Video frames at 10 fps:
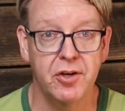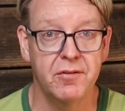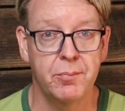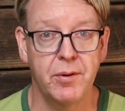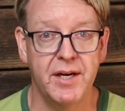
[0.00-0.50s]

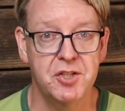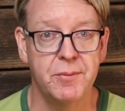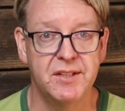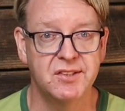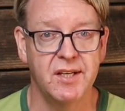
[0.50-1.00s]
of the branch
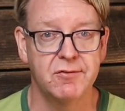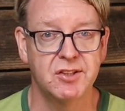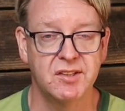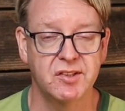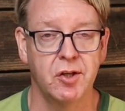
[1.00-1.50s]
mint in San
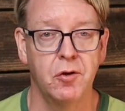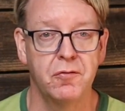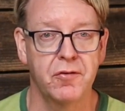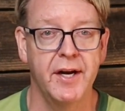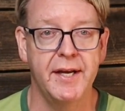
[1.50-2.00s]
Francisco,
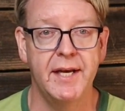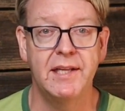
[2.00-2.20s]
Frank A.